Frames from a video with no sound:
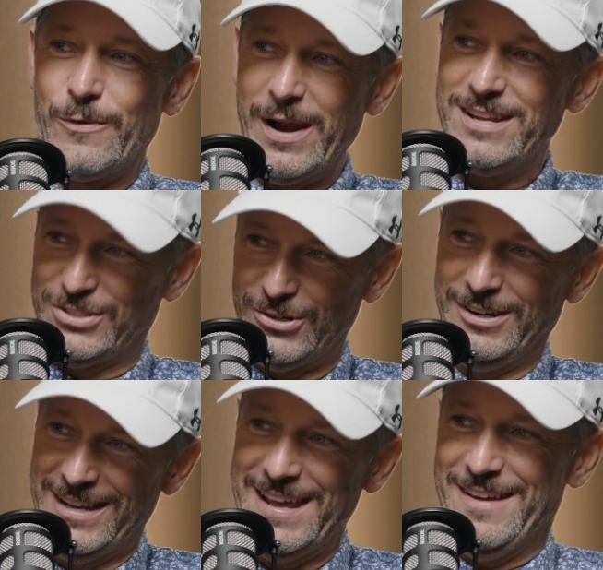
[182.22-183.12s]

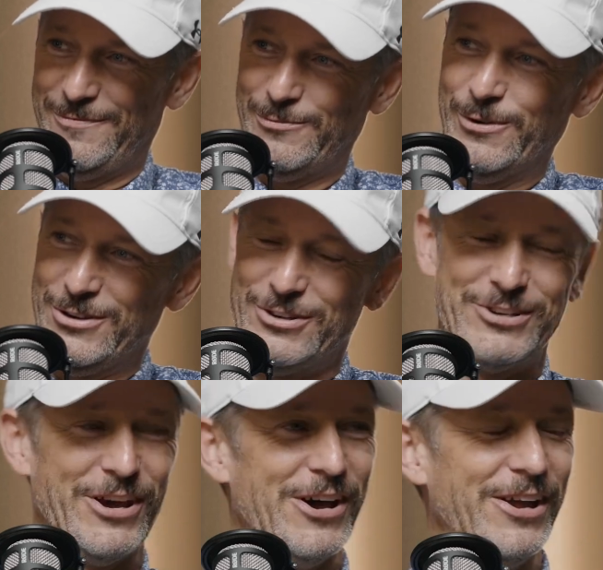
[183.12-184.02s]
eraser left when
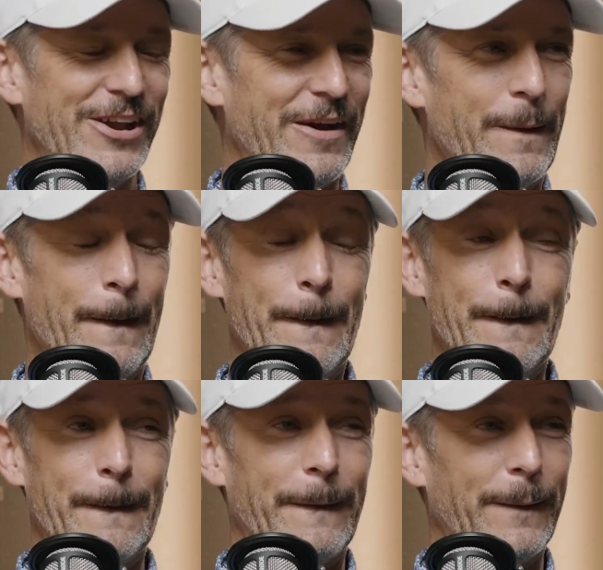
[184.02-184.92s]
you're done. And,
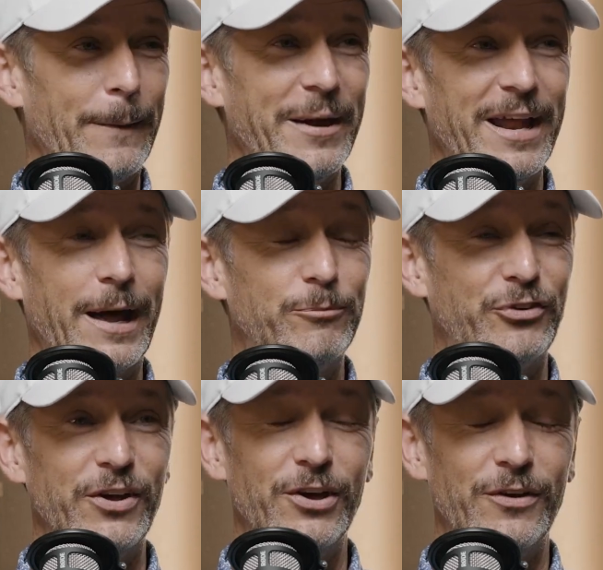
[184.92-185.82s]
oh man, I'm
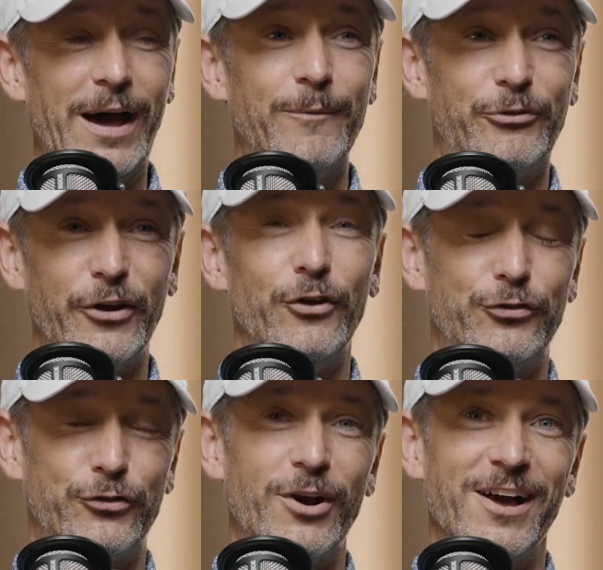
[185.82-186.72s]
still
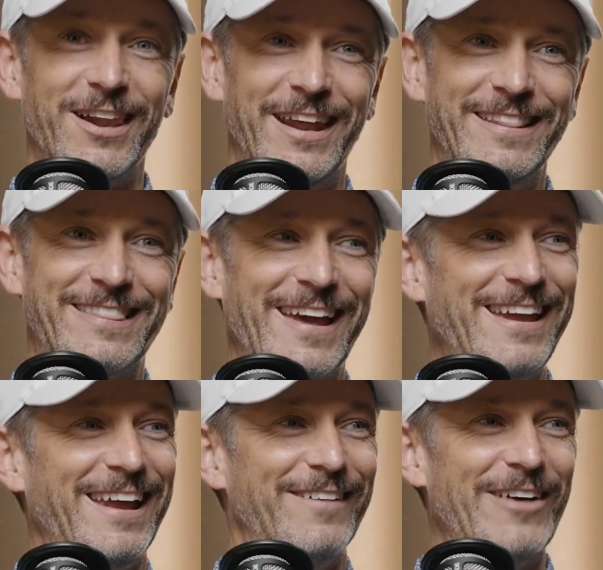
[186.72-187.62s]
struggling
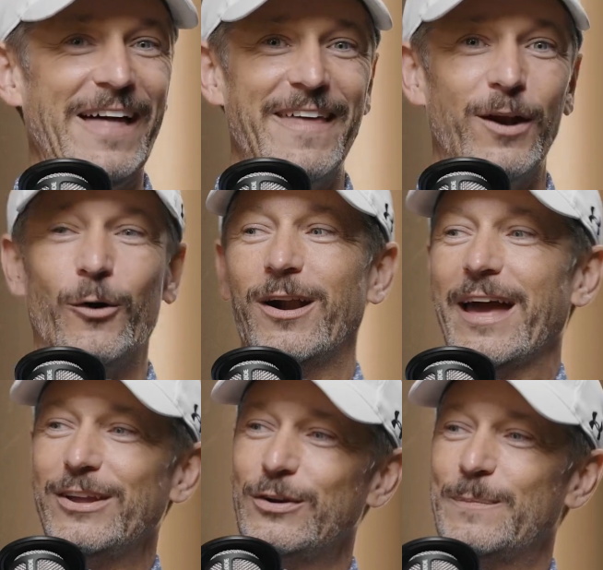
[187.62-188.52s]
thinking about that. Or
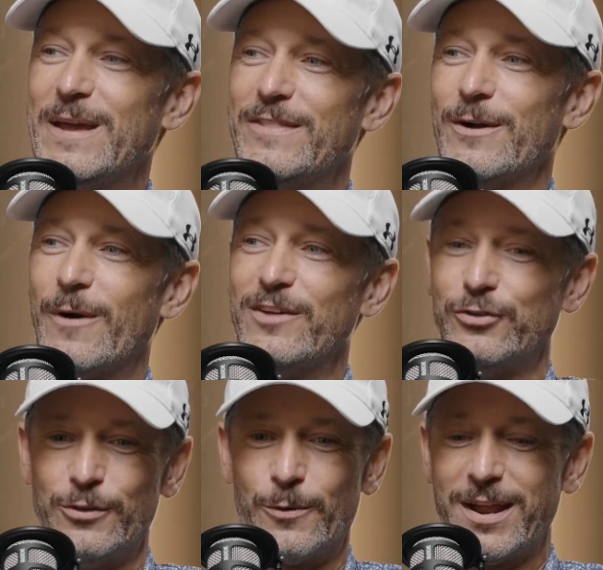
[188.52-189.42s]
like you'd be the
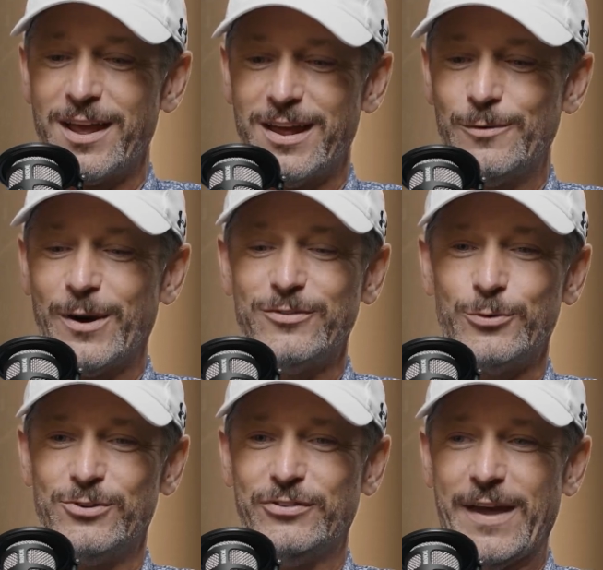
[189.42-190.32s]
eraser, and the eraser
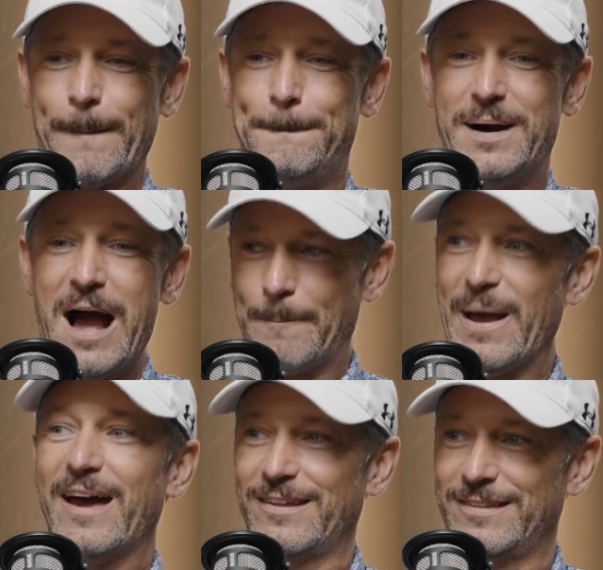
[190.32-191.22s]
would just like pop
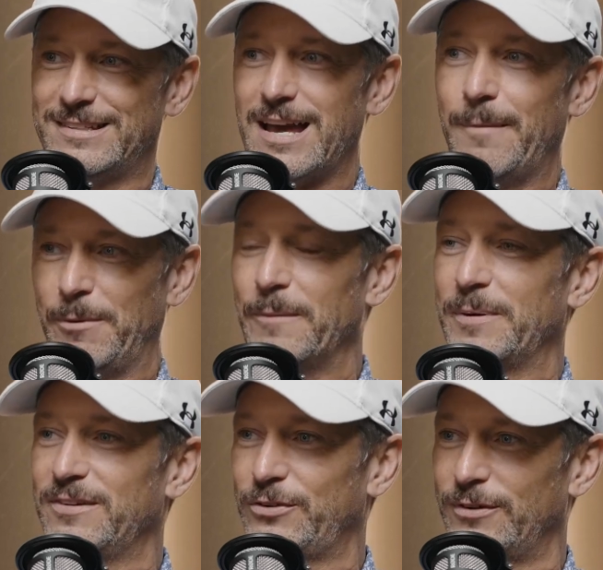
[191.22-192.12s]
out of the top of the
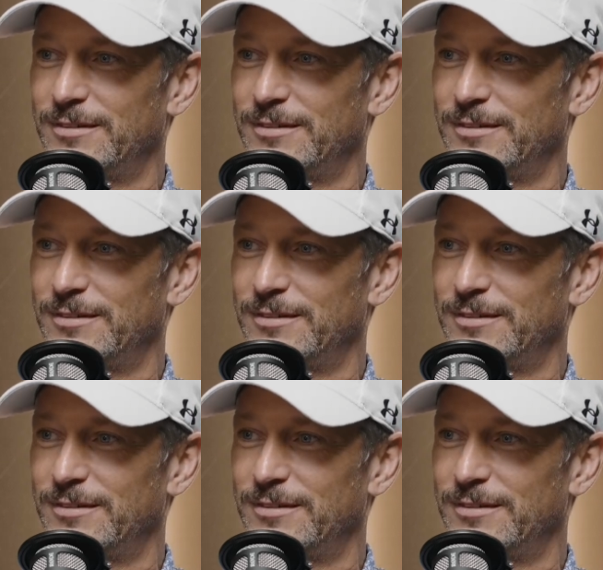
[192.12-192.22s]
pencil.